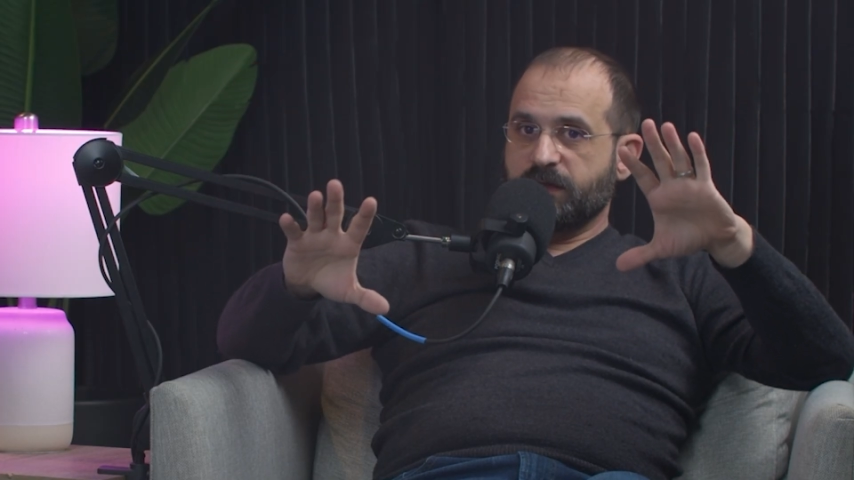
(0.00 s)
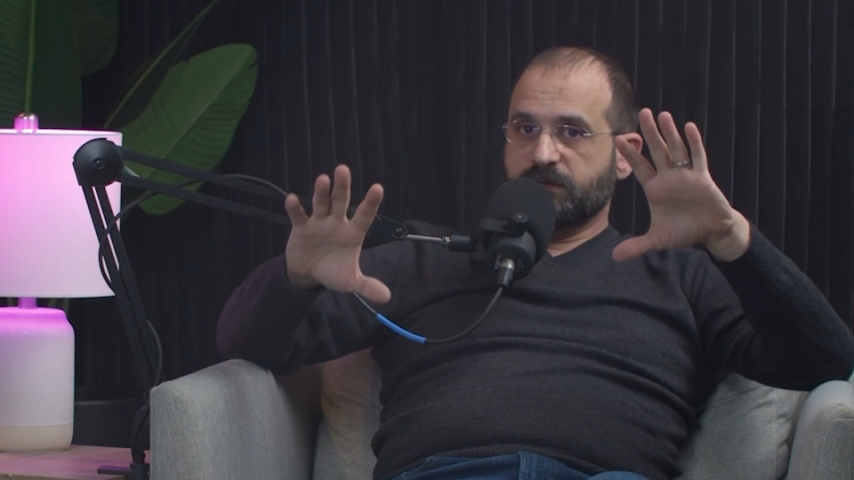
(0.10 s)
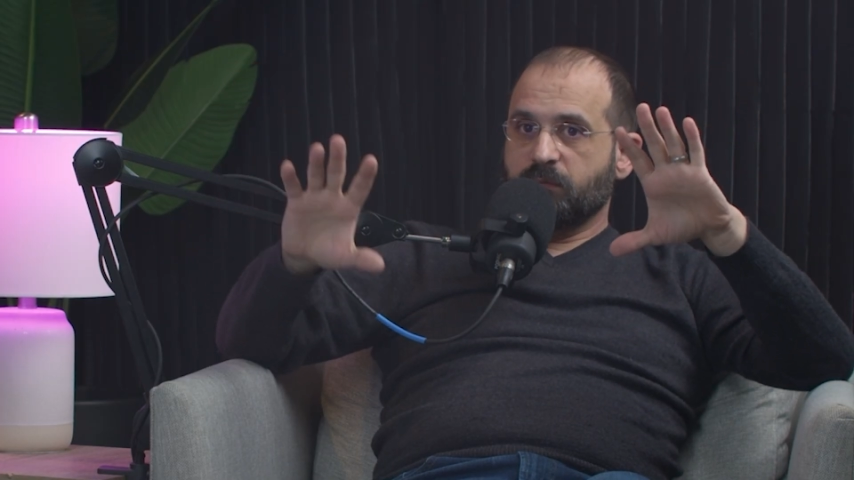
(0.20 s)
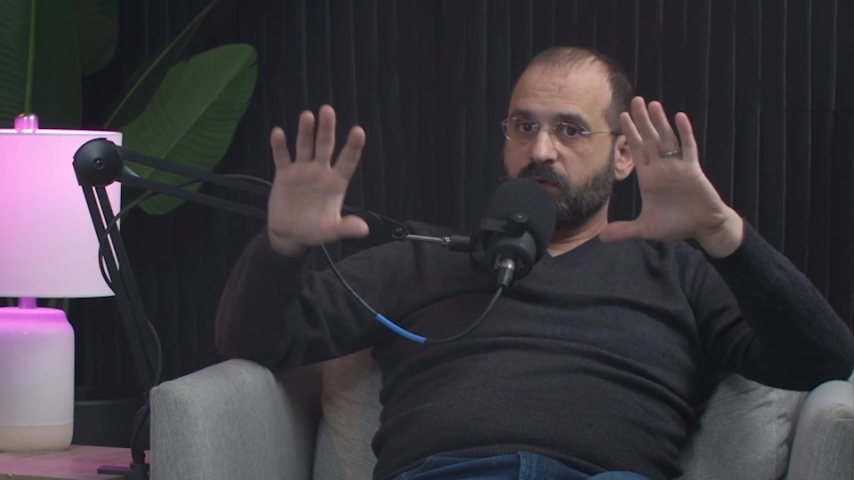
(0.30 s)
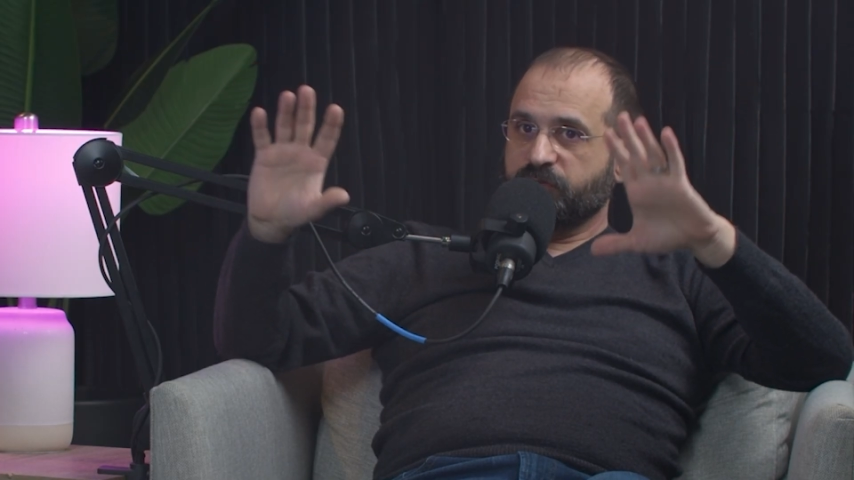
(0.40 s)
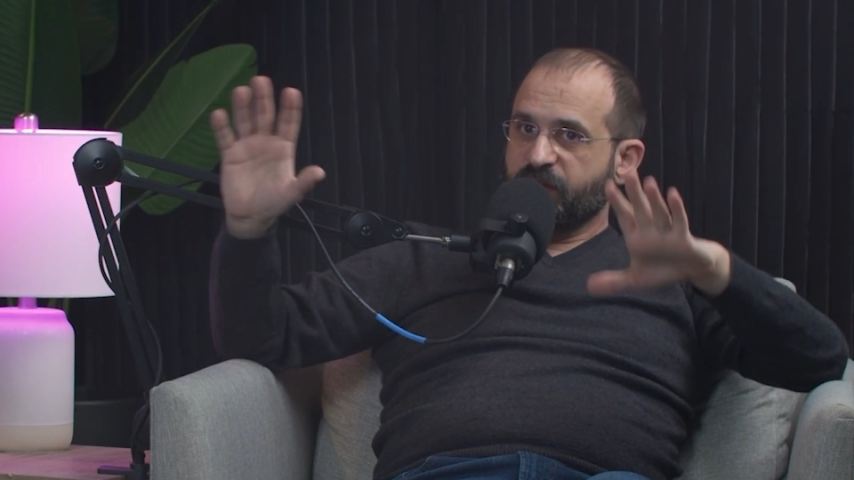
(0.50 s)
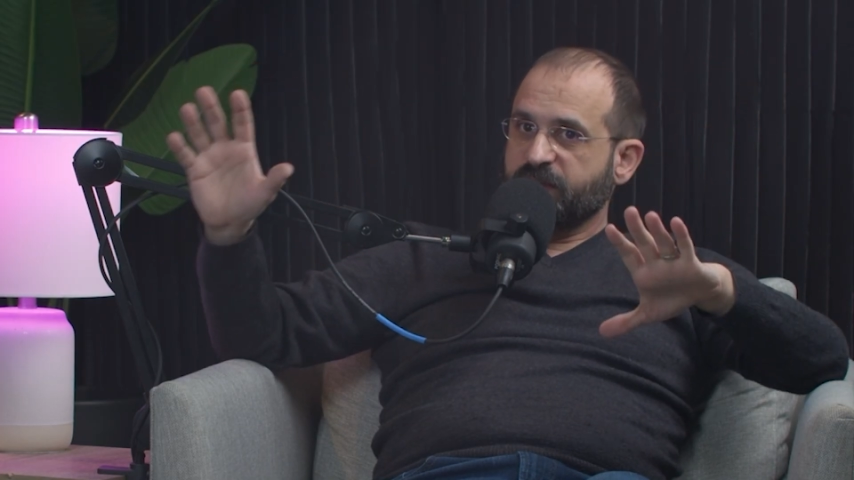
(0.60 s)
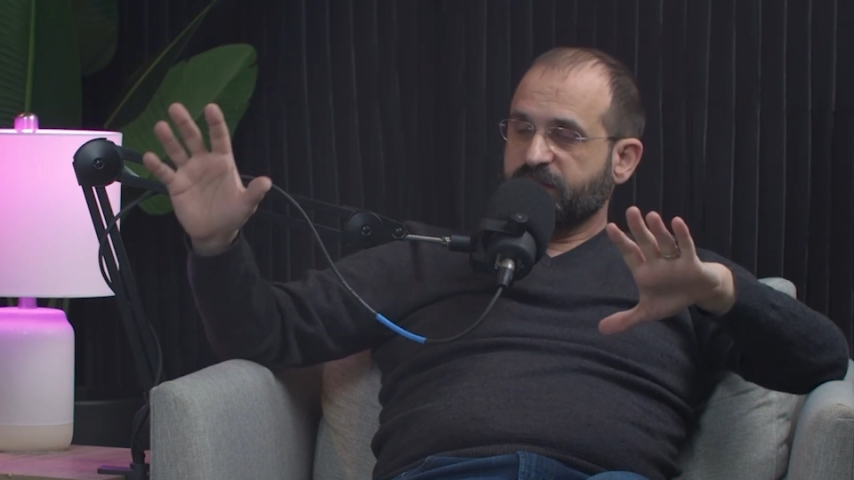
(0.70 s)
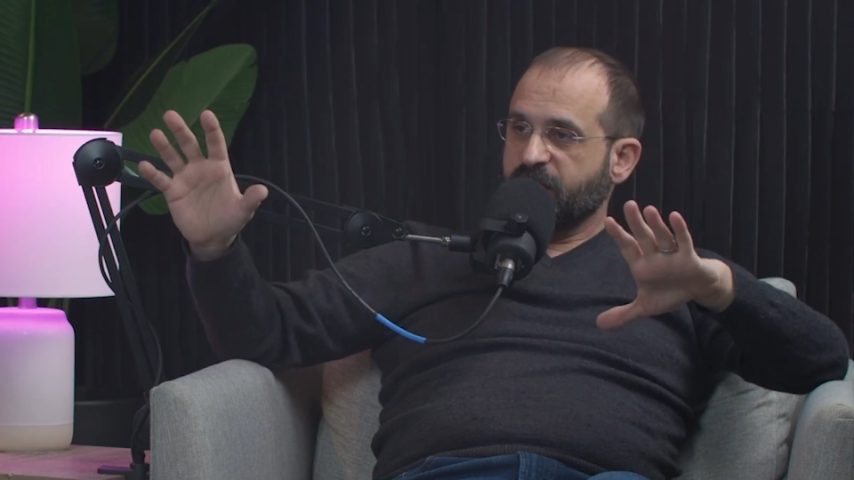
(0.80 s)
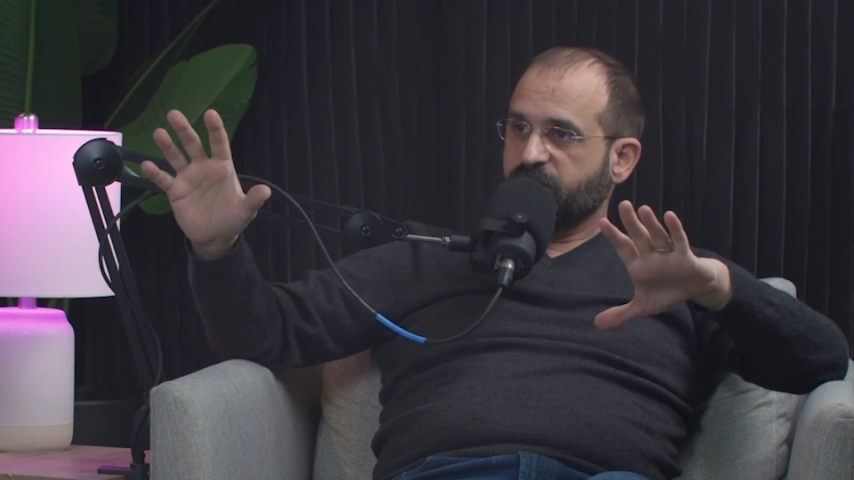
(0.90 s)
is a
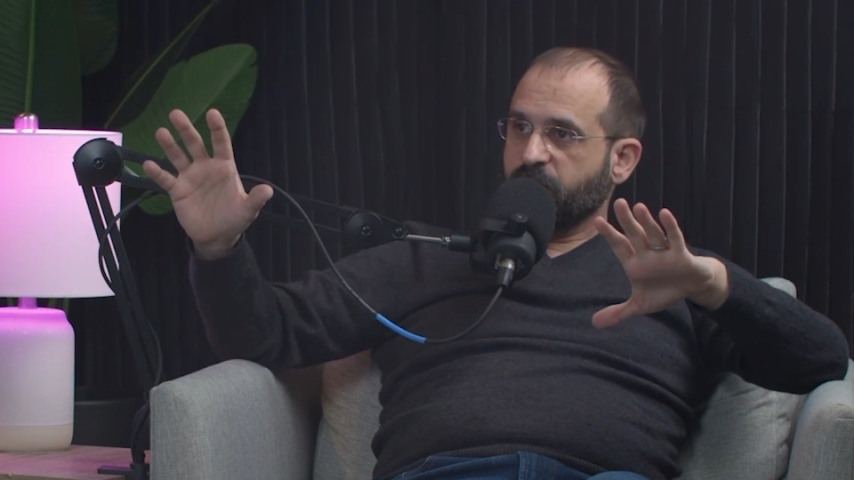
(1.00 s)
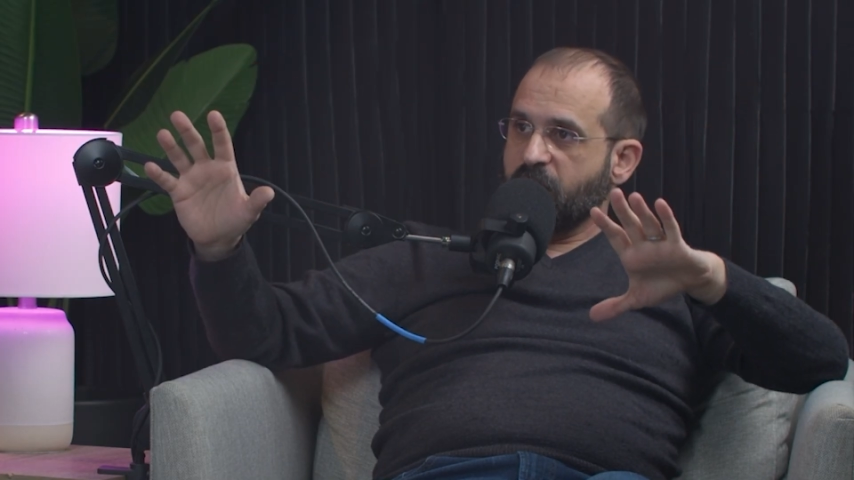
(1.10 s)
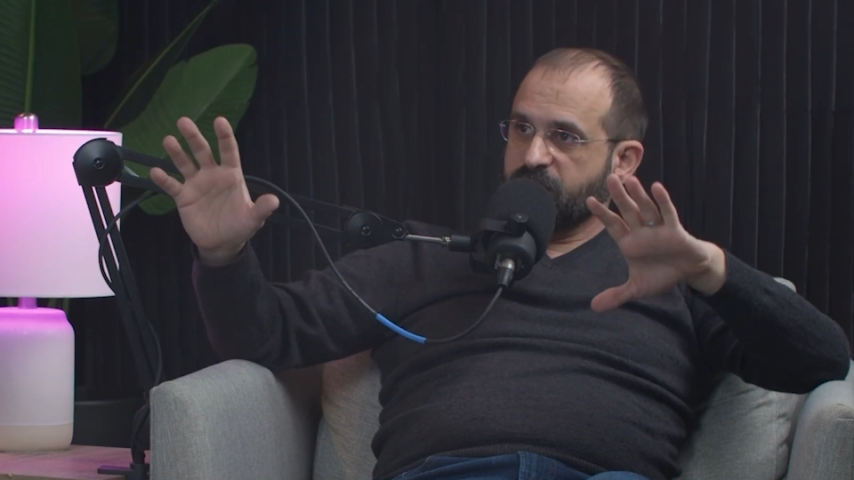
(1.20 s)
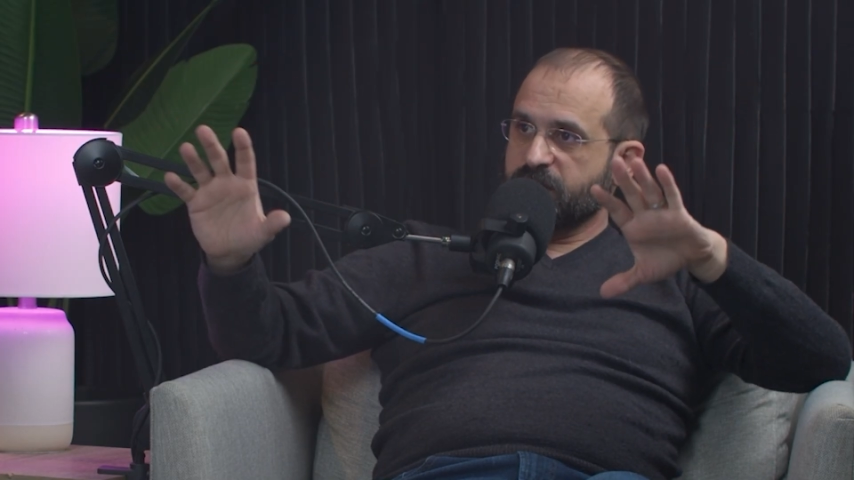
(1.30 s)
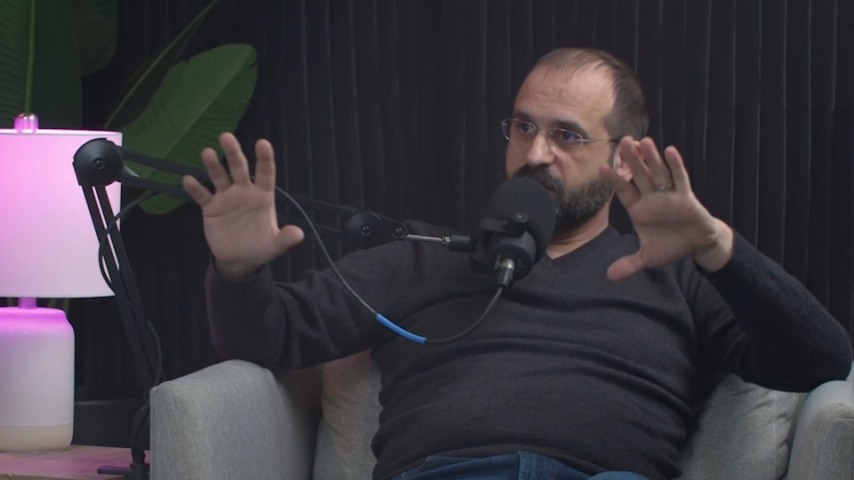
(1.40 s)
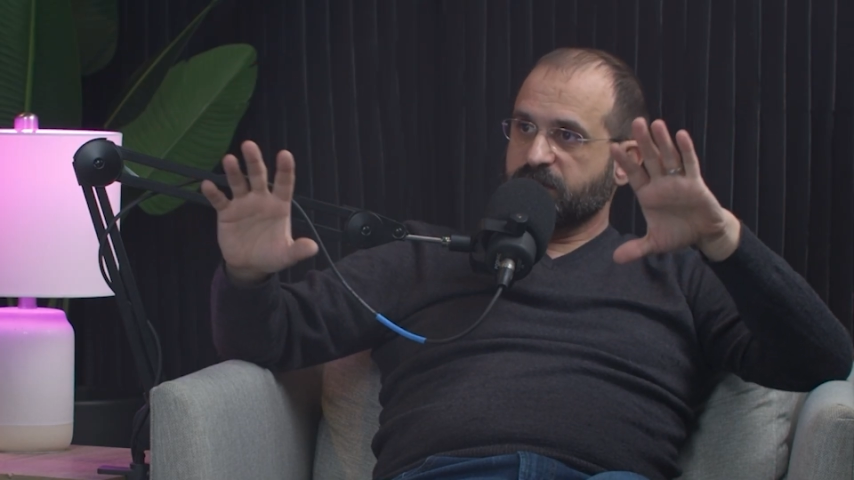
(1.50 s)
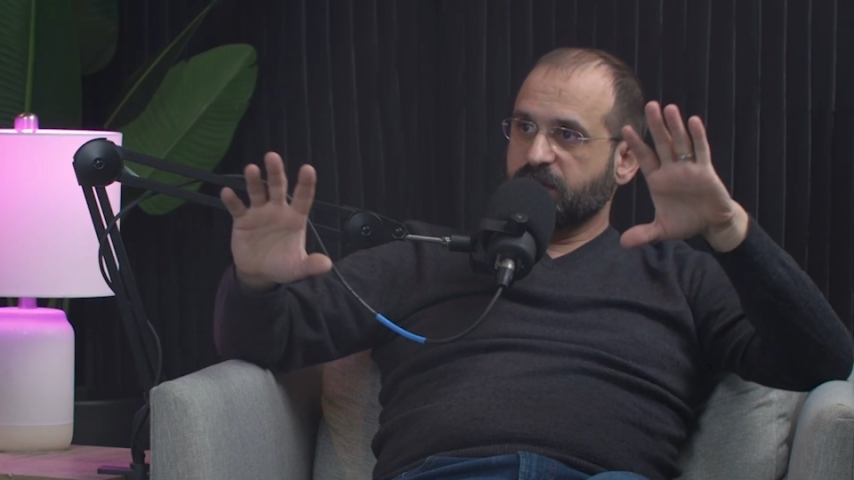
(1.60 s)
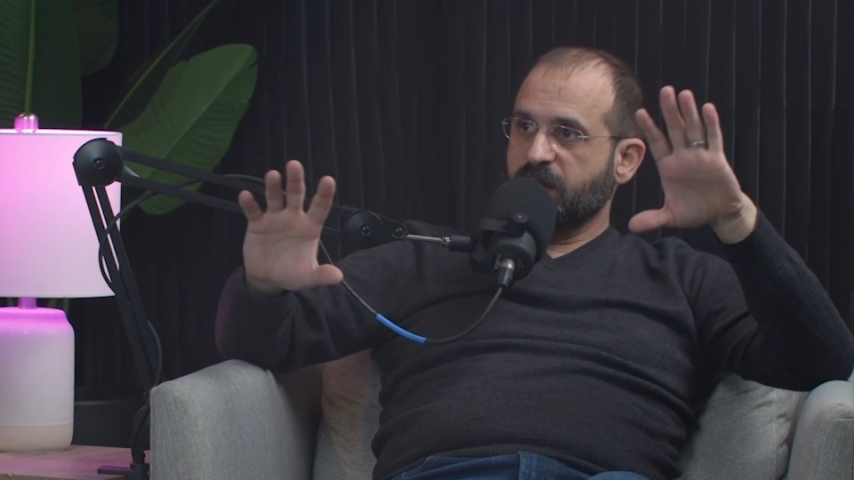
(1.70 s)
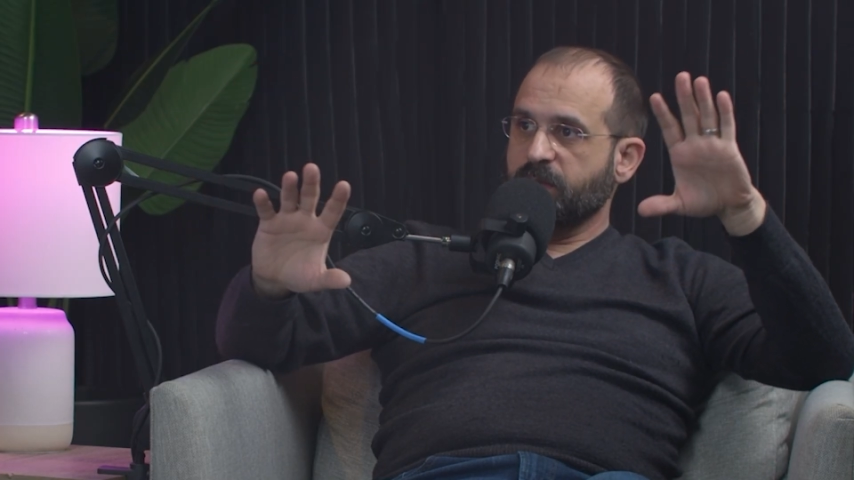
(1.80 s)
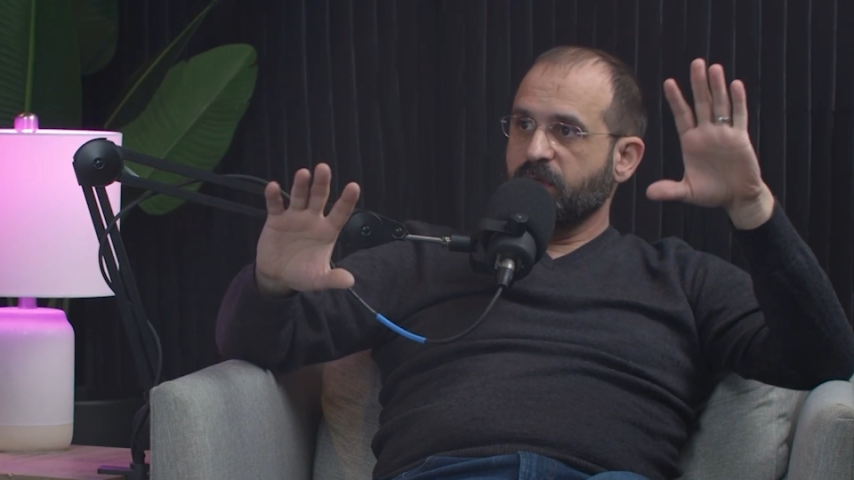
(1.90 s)
multi-stage process
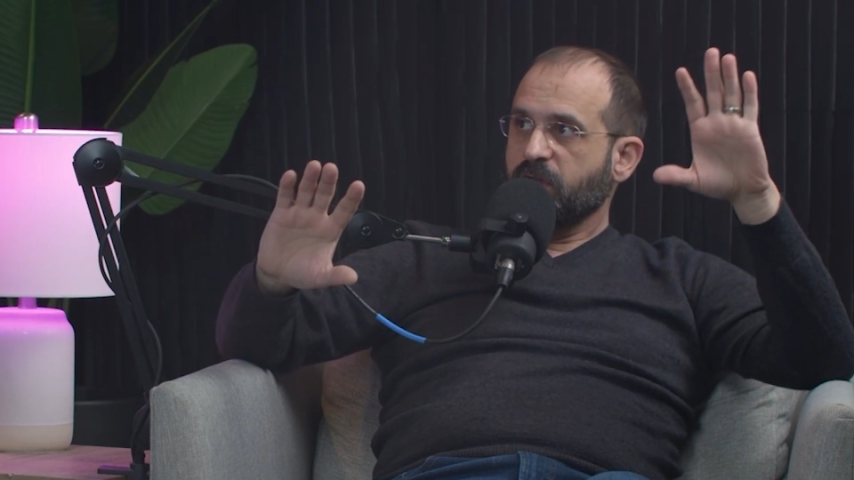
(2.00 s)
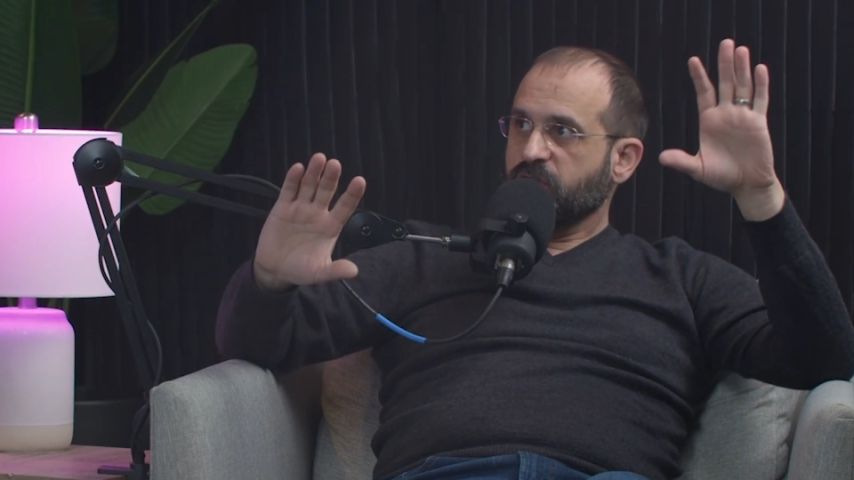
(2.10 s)
and I'm